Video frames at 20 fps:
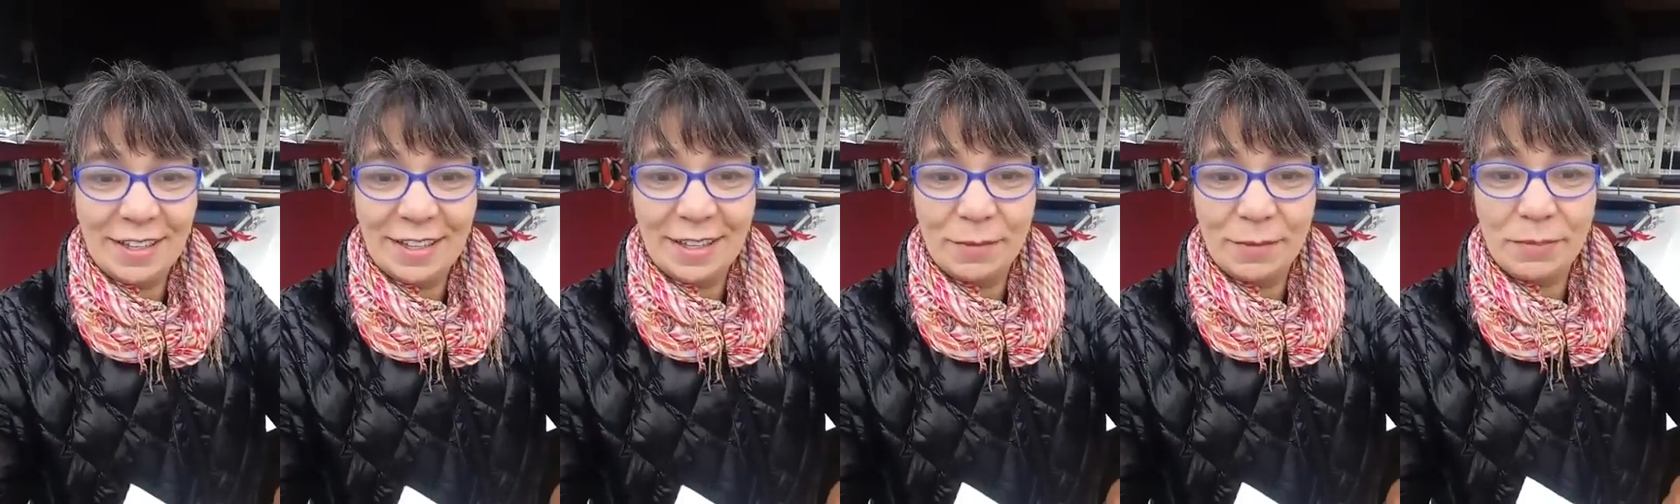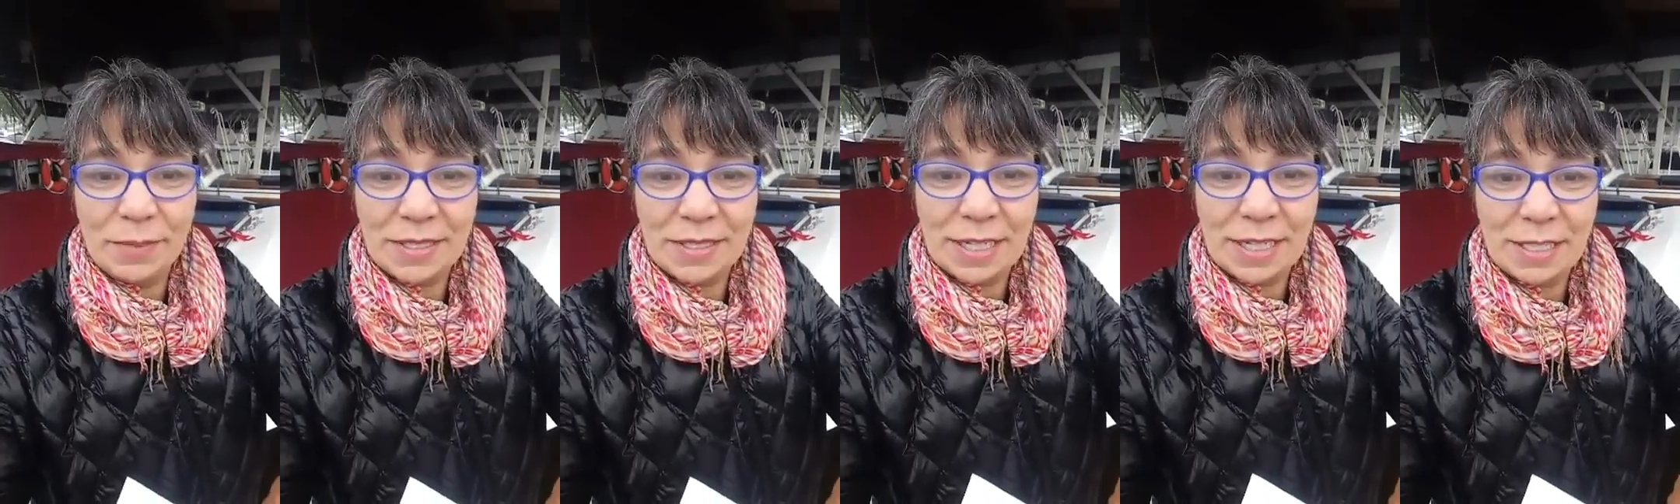
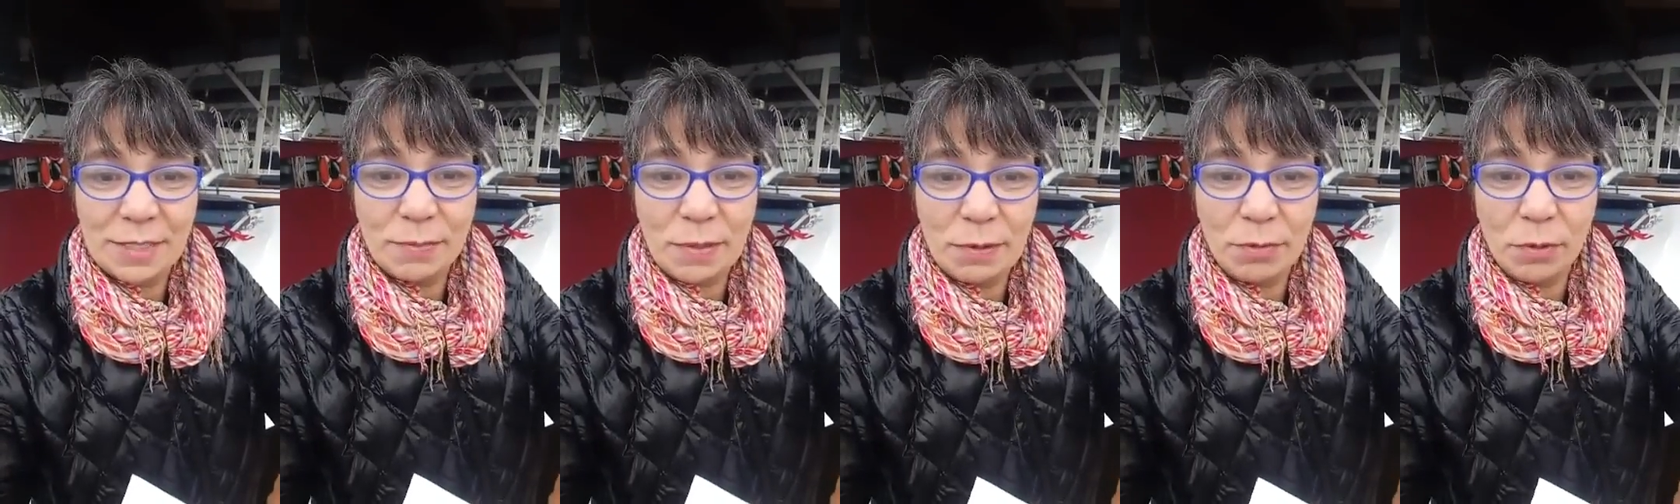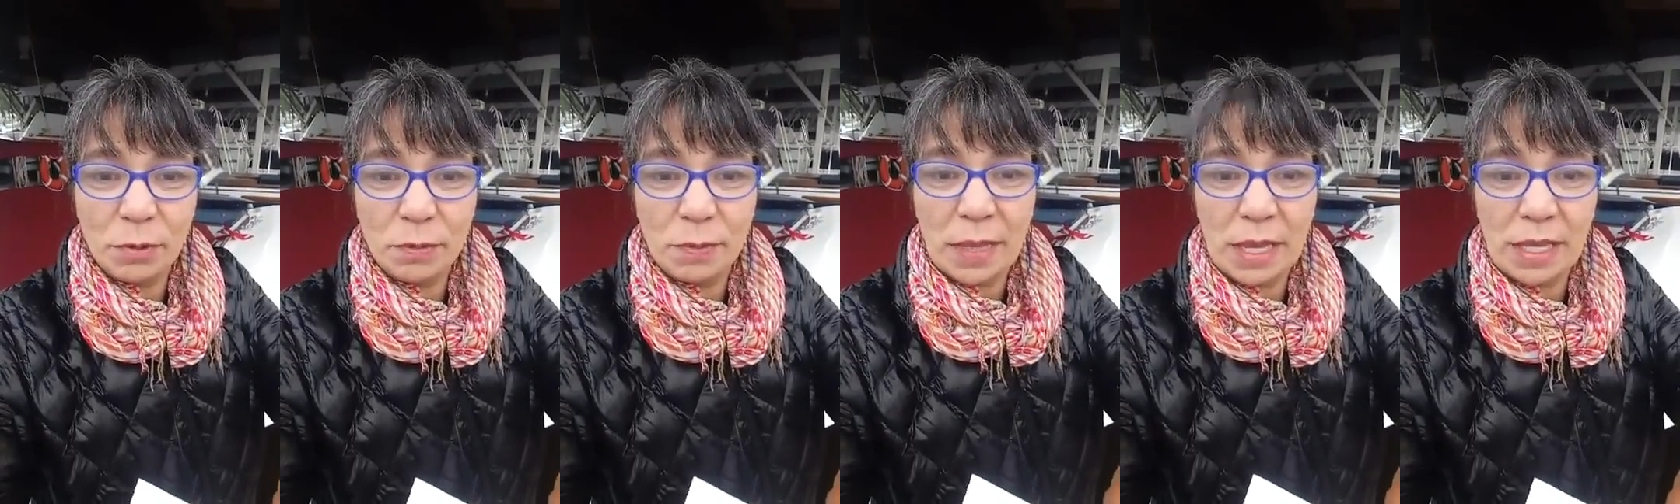Besides, people will
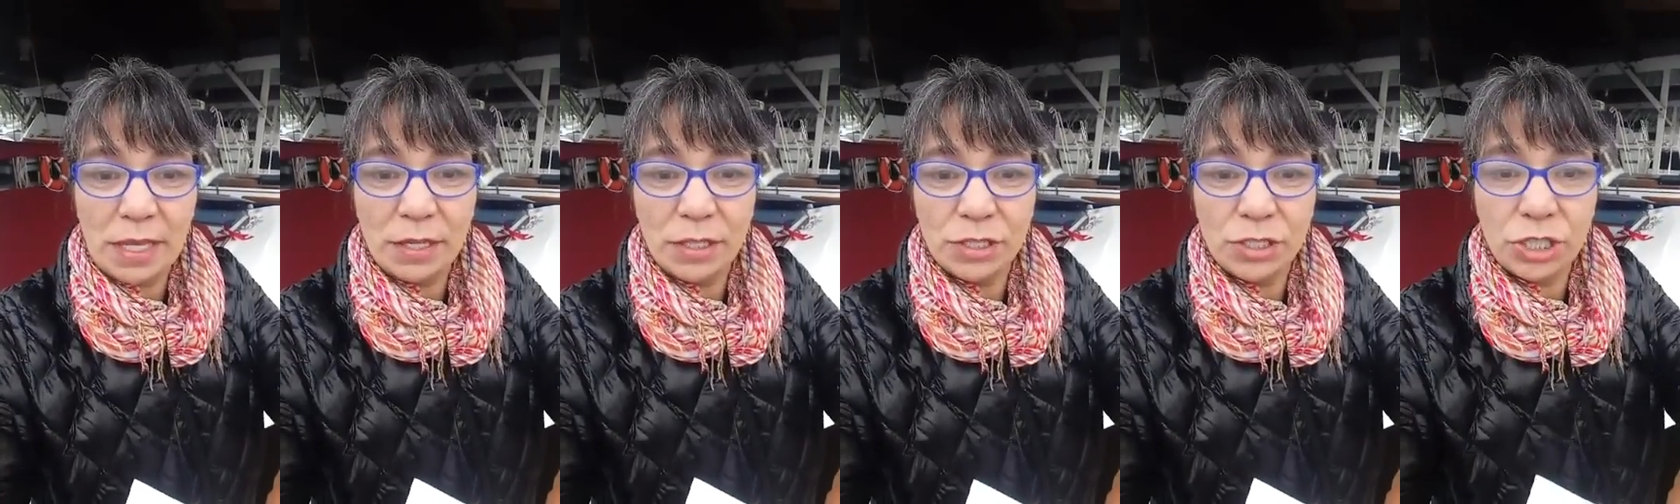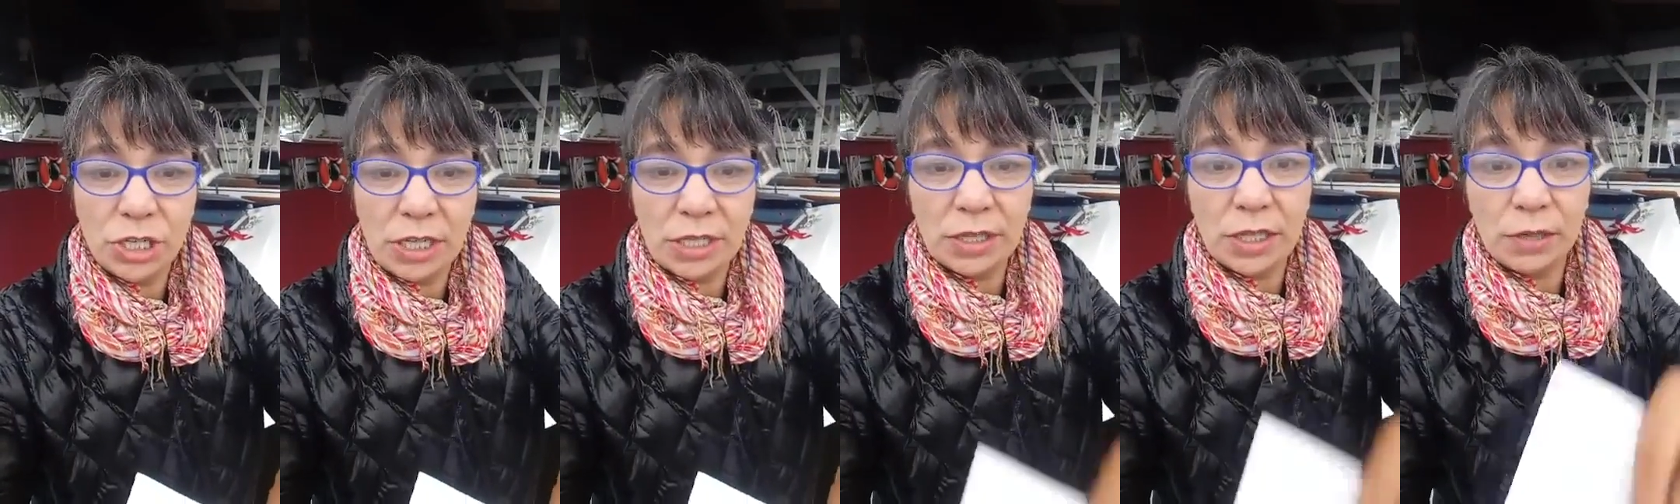pay you to
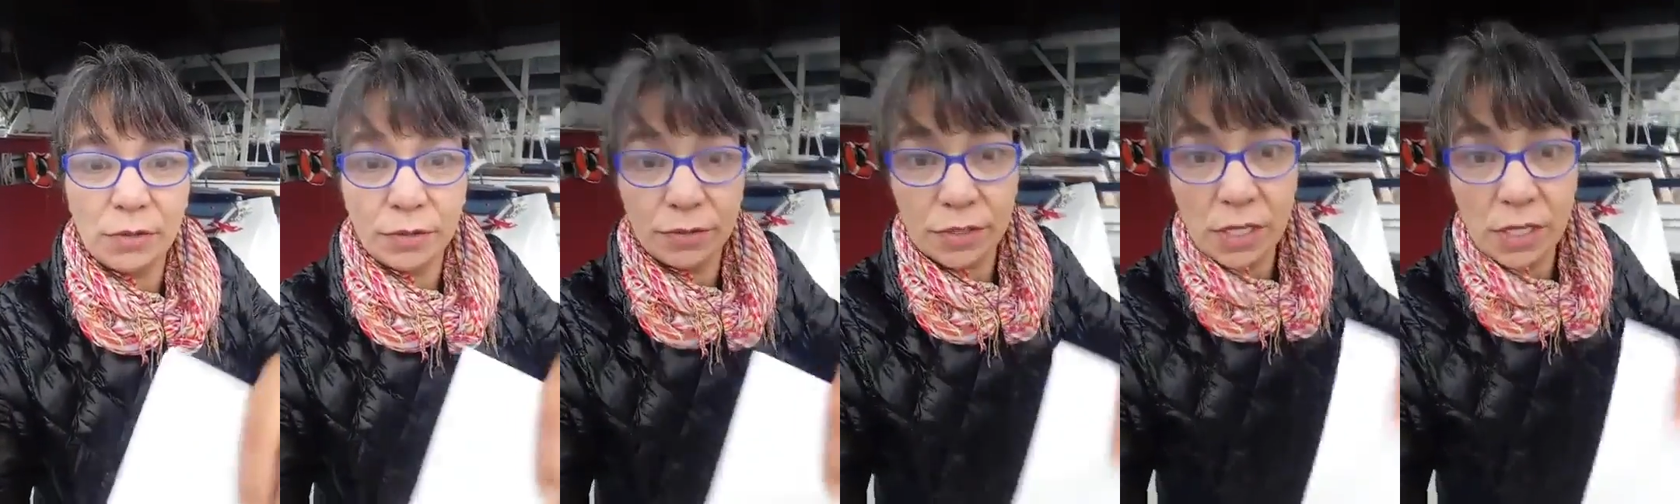check their roofs.